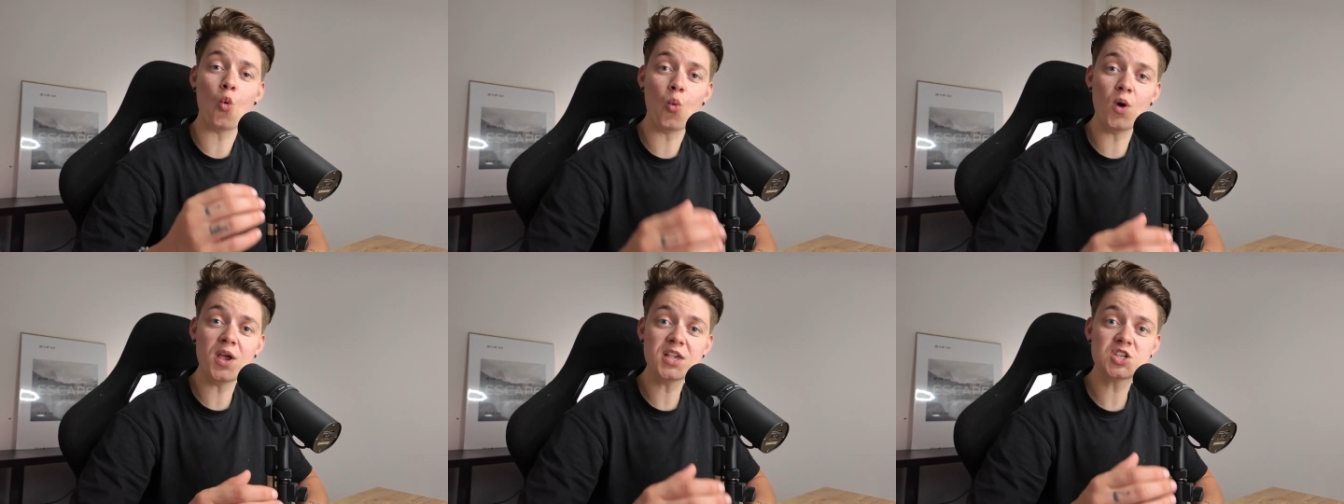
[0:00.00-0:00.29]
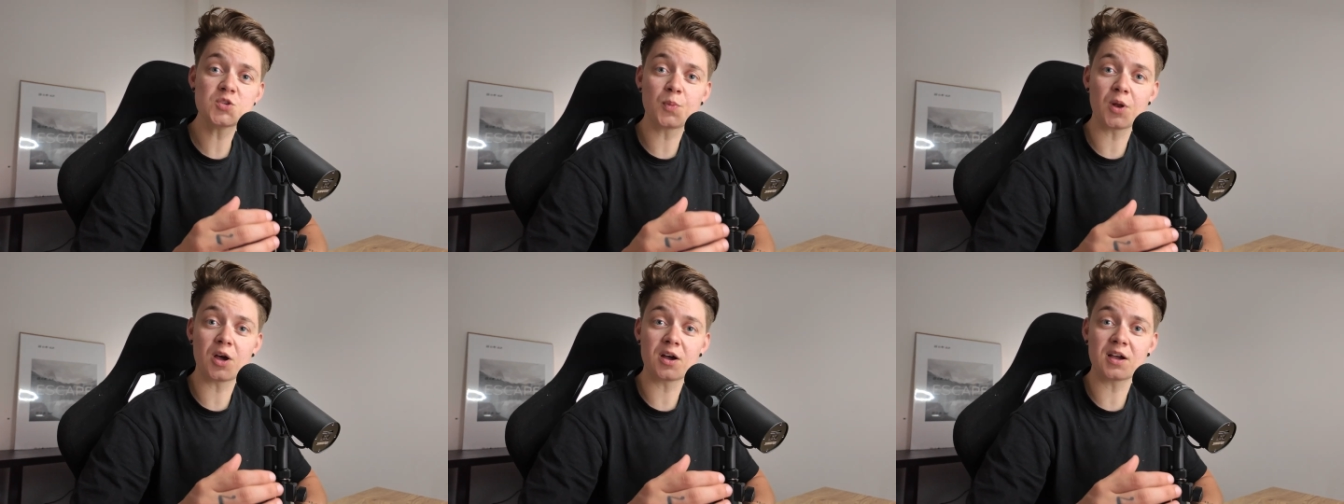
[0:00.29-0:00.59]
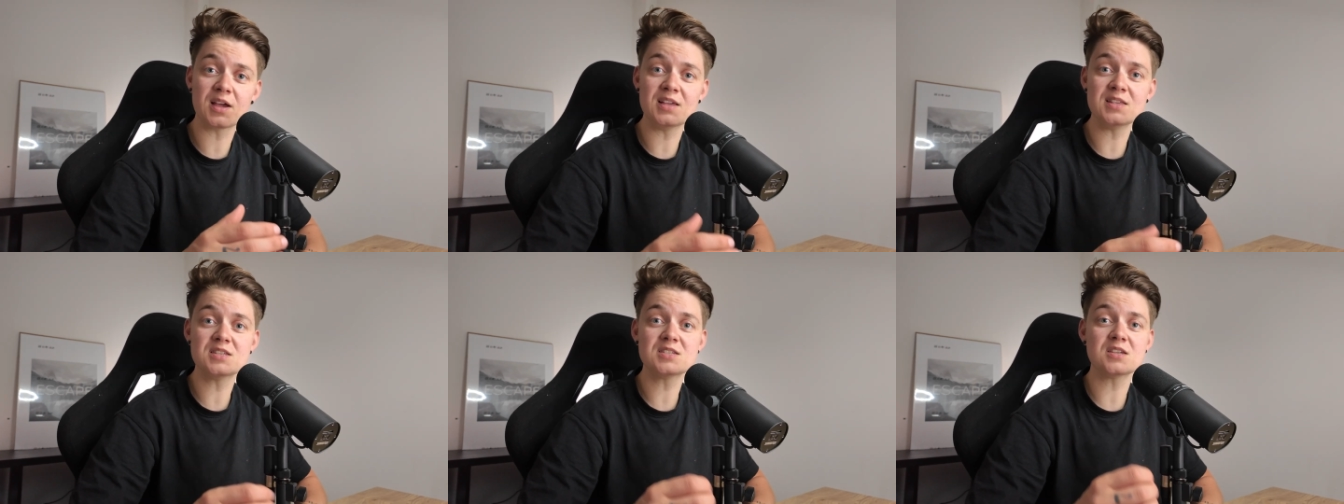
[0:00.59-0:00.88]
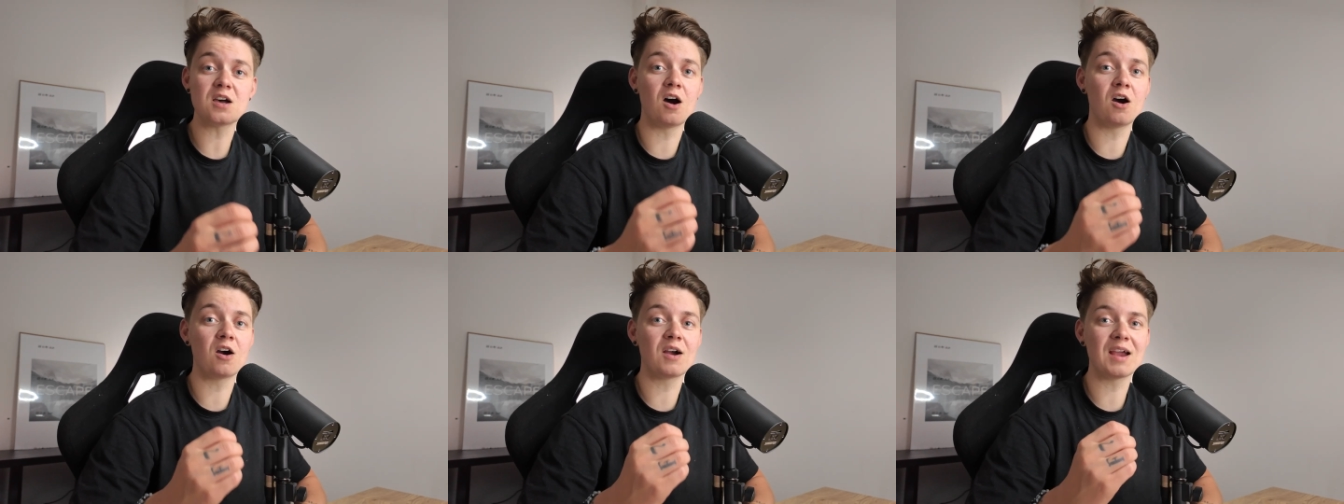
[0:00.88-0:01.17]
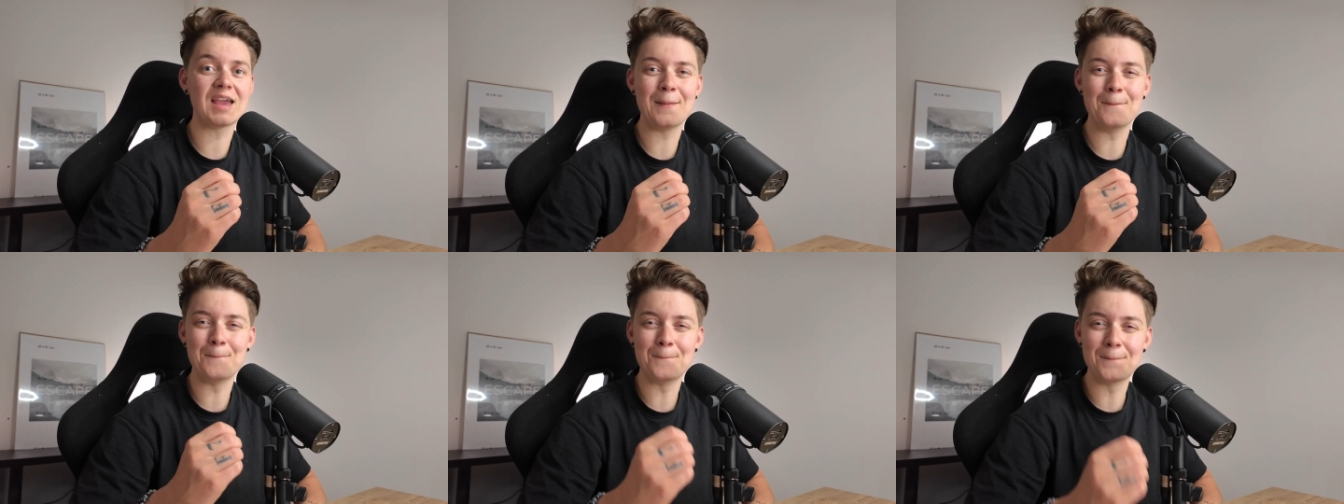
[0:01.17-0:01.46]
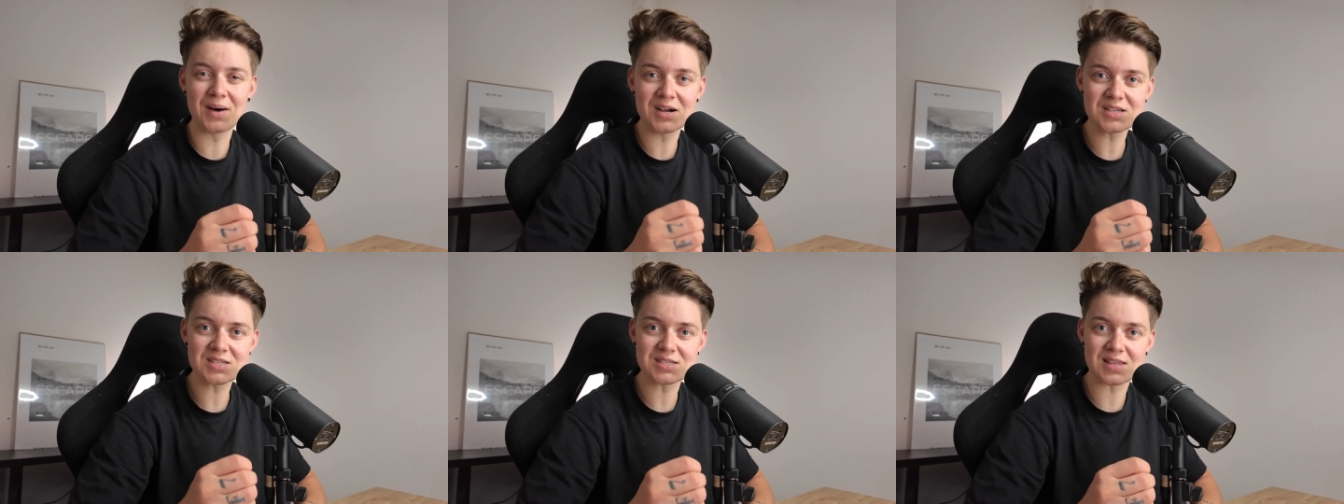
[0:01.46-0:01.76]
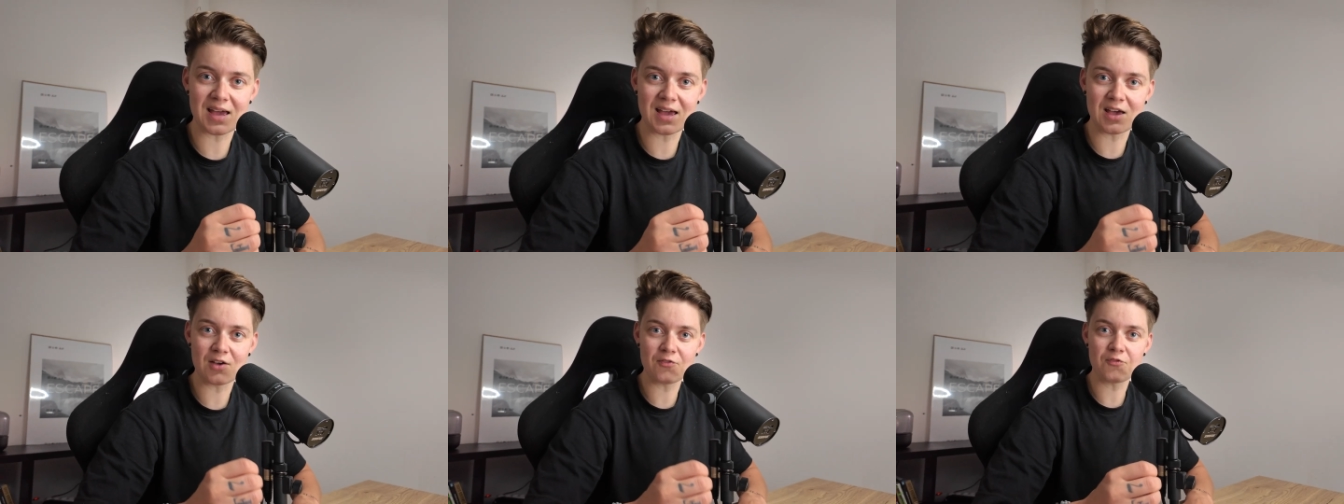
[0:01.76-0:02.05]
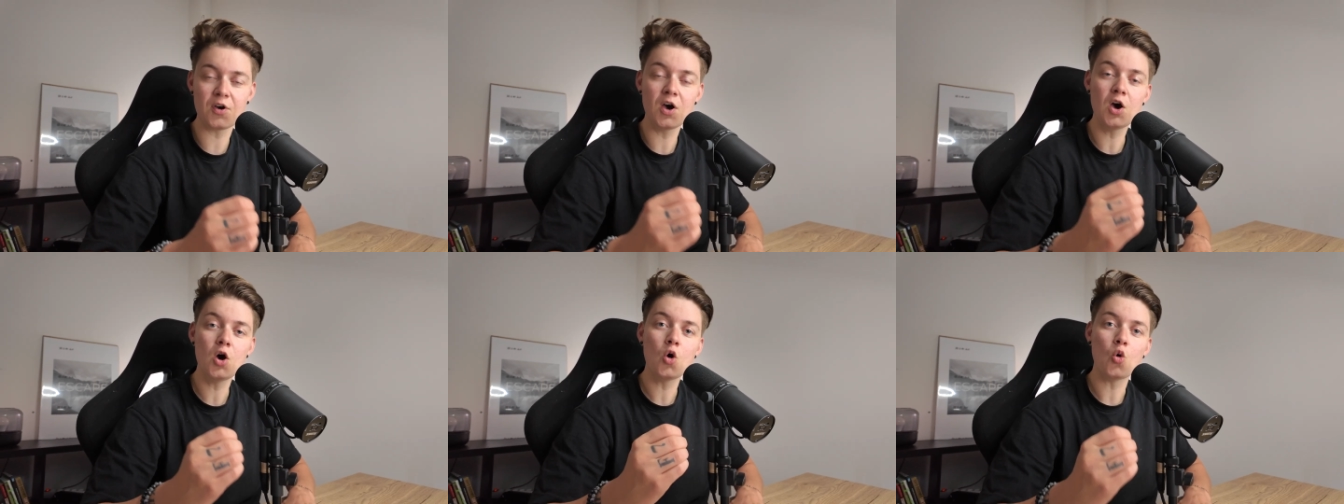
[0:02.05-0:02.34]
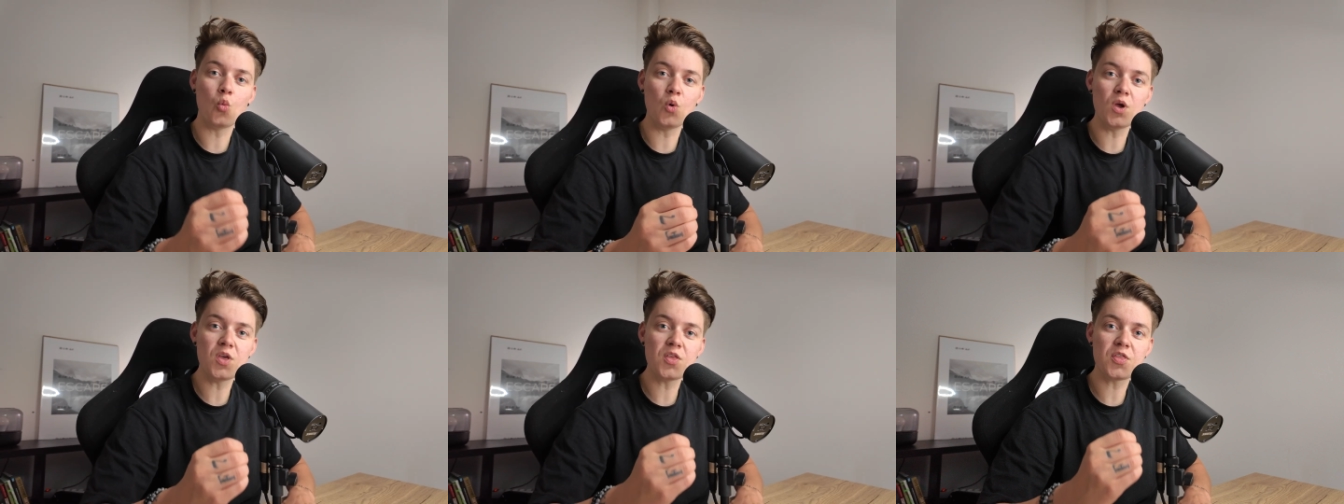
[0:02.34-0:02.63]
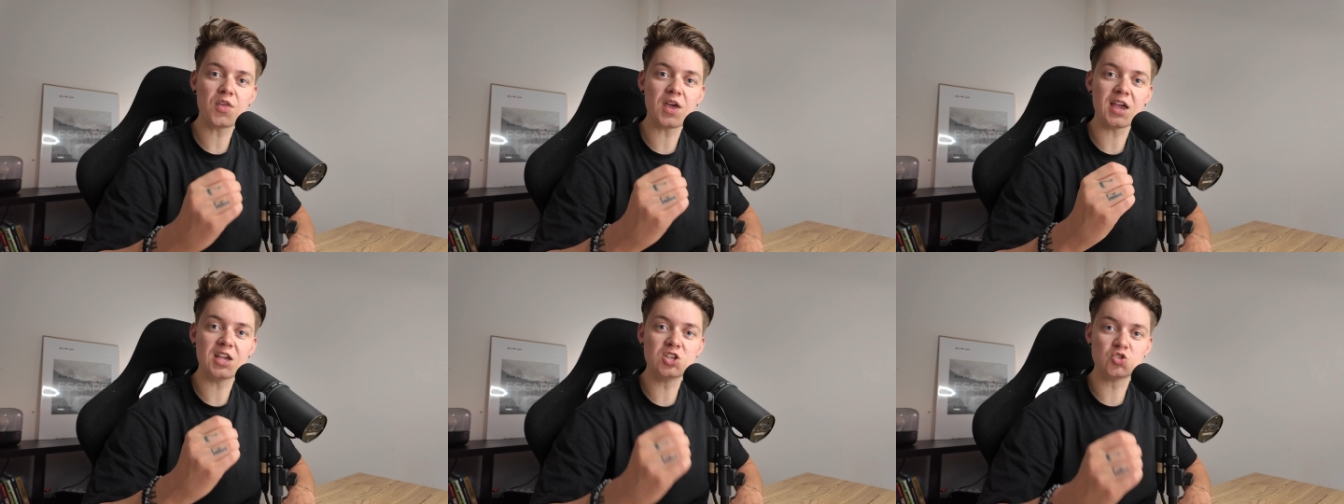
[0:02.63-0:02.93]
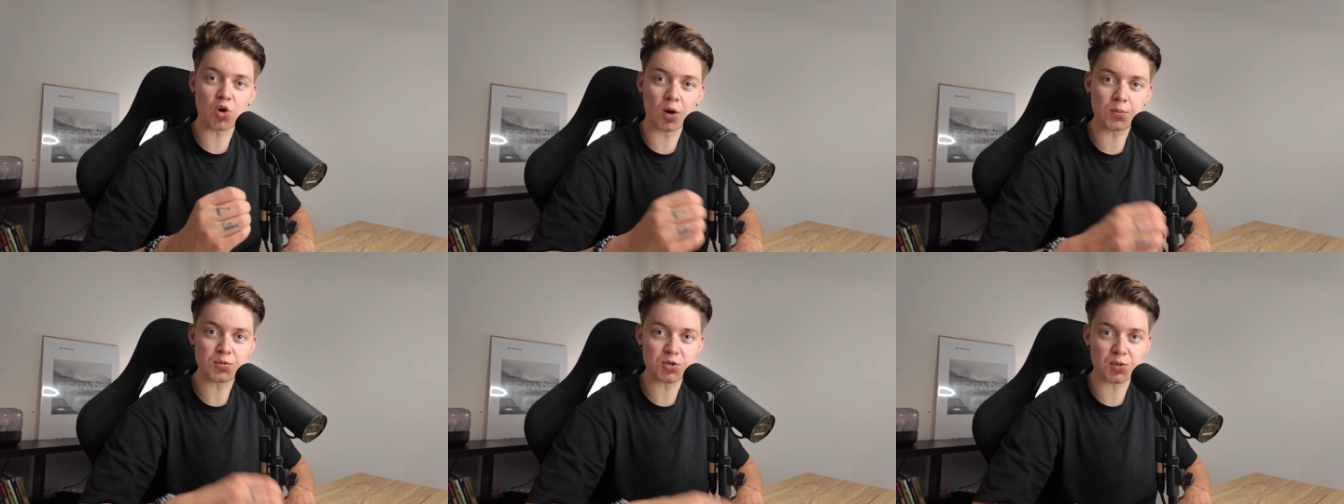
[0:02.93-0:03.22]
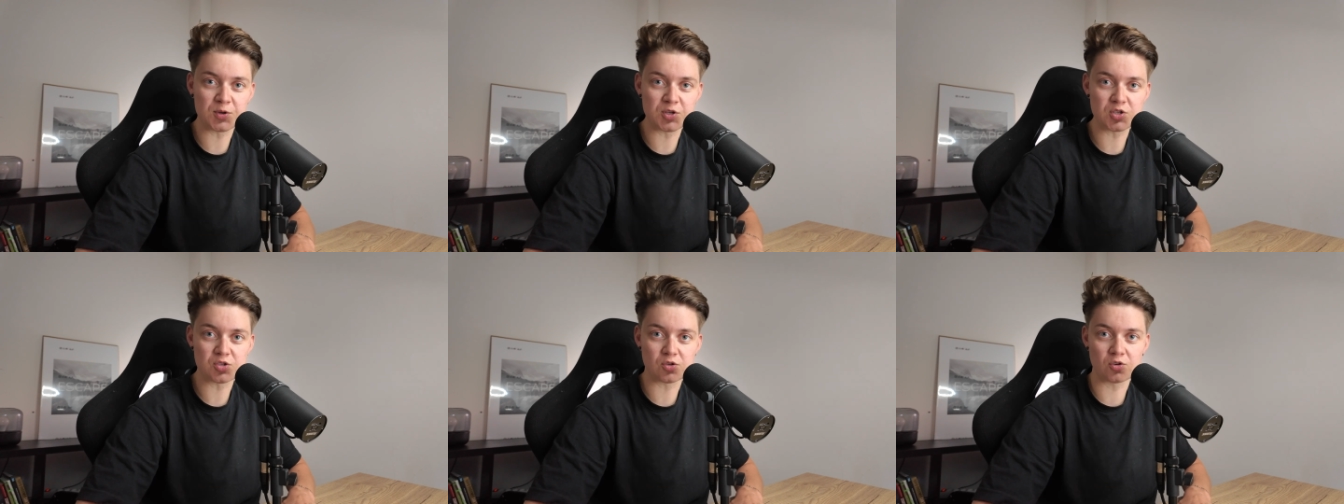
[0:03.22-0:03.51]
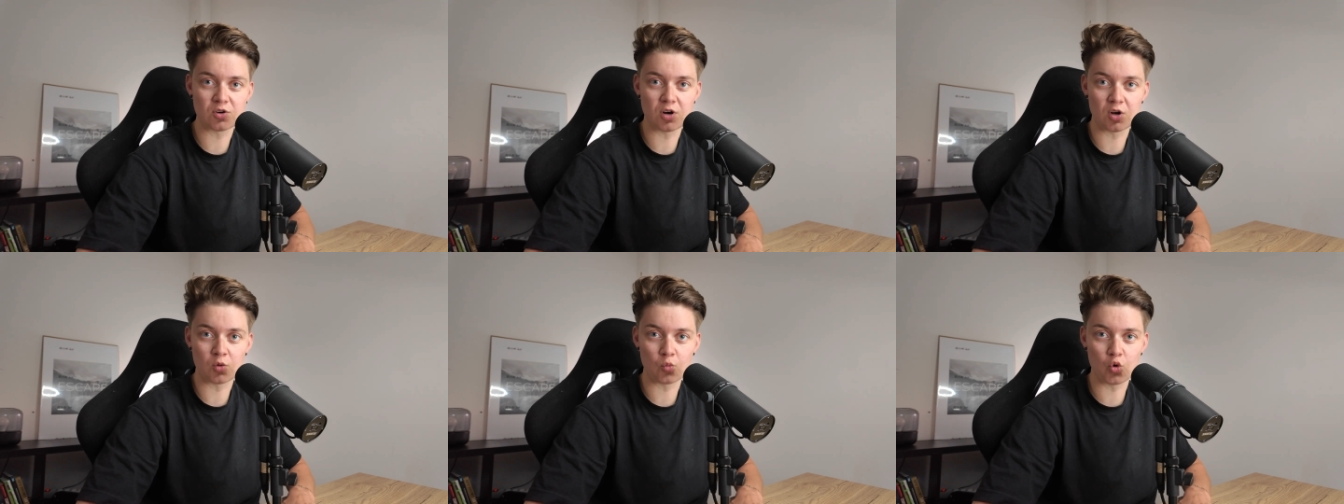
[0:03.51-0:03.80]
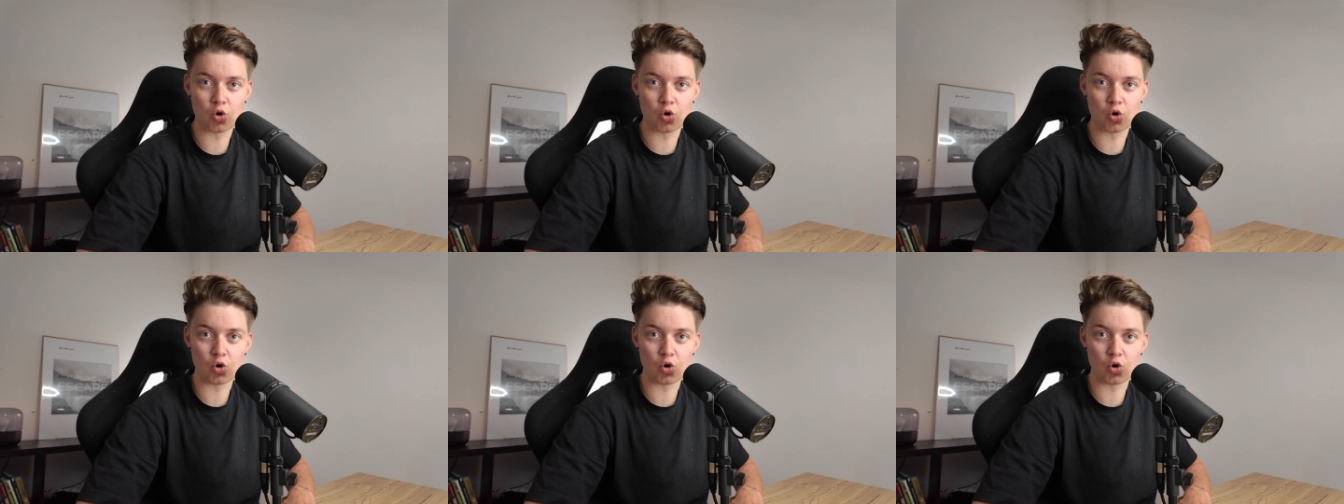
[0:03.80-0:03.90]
which plugins are a must-have with a dropshipping store on